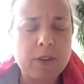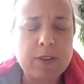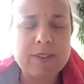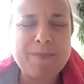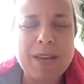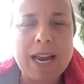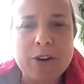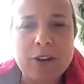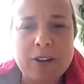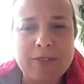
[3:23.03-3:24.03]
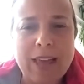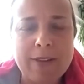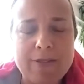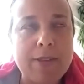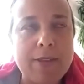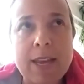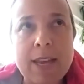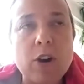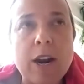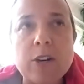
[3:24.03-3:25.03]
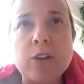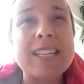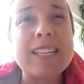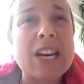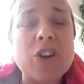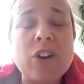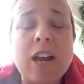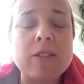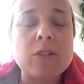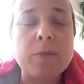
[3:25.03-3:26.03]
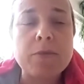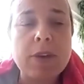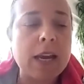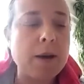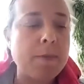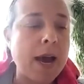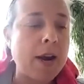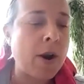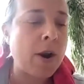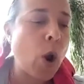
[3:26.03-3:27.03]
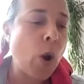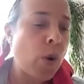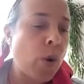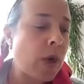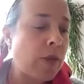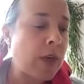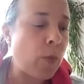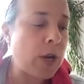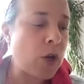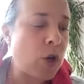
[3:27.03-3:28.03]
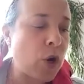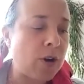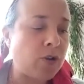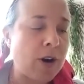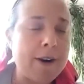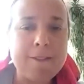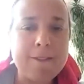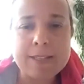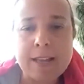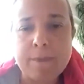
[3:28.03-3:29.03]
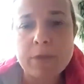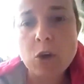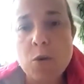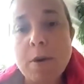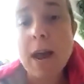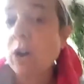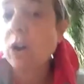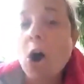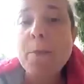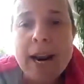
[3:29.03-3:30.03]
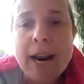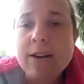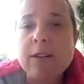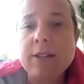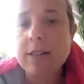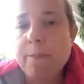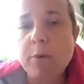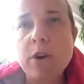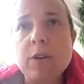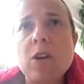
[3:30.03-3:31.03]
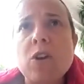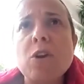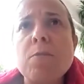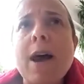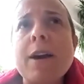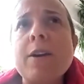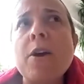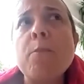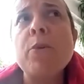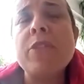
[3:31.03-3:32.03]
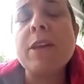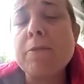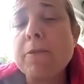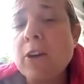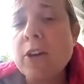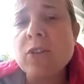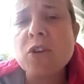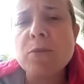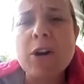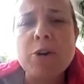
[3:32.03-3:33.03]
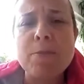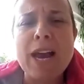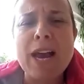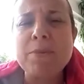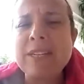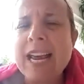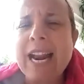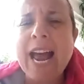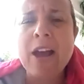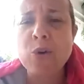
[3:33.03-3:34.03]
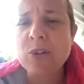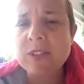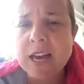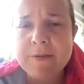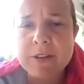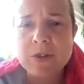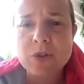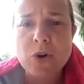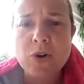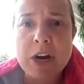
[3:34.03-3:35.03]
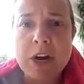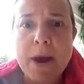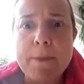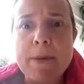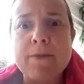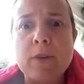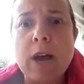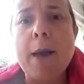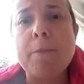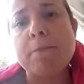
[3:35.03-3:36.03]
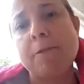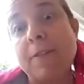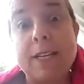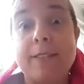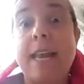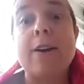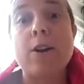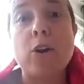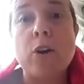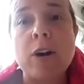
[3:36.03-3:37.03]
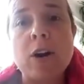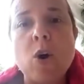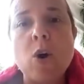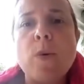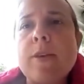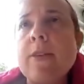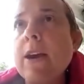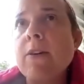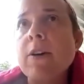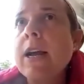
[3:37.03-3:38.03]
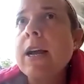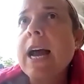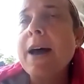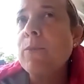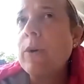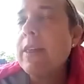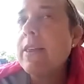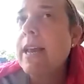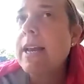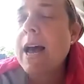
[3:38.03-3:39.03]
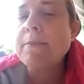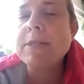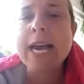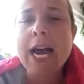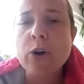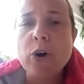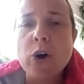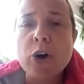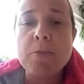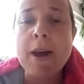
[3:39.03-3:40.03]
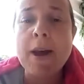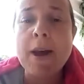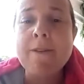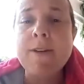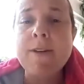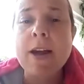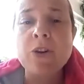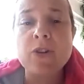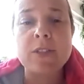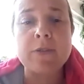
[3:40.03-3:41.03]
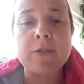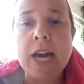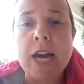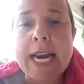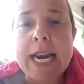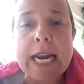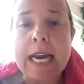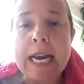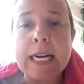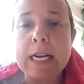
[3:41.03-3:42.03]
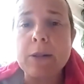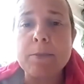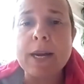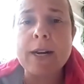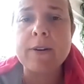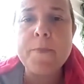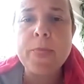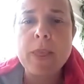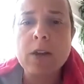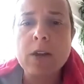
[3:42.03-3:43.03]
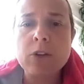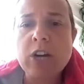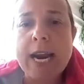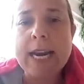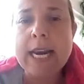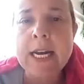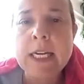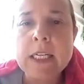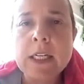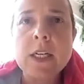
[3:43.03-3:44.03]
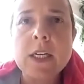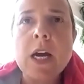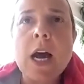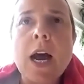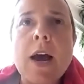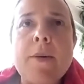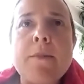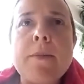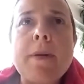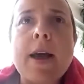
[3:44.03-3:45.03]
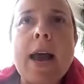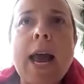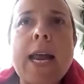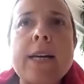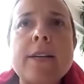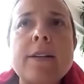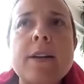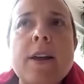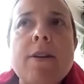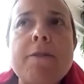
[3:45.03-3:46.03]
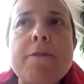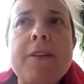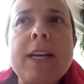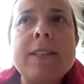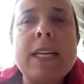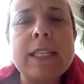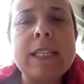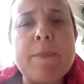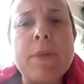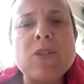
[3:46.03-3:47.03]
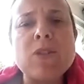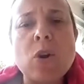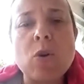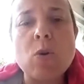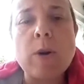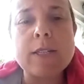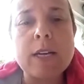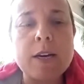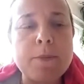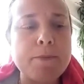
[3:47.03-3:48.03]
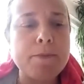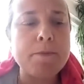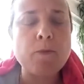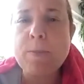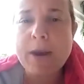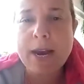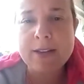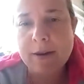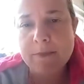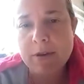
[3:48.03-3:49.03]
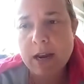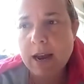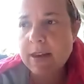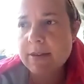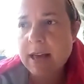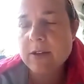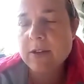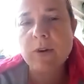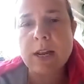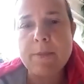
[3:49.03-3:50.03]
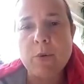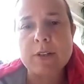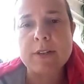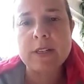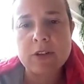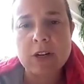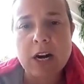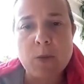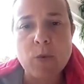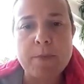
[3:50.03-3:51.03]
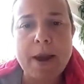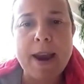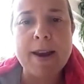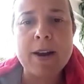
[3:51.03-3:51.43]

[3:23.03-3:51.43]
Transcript: something under you, that thing got under your skin and you can't stop thinking about it, that when you go to try to fix something, you might accommodate to that person, you might put them first, you might not be able to get out your side of the story, you might be hyper fixated on whether they calm down or not, you might find yourself shaking a little bit, shaky, and fixing something's not always going to repair something. I think that's a really important distinction I want to make.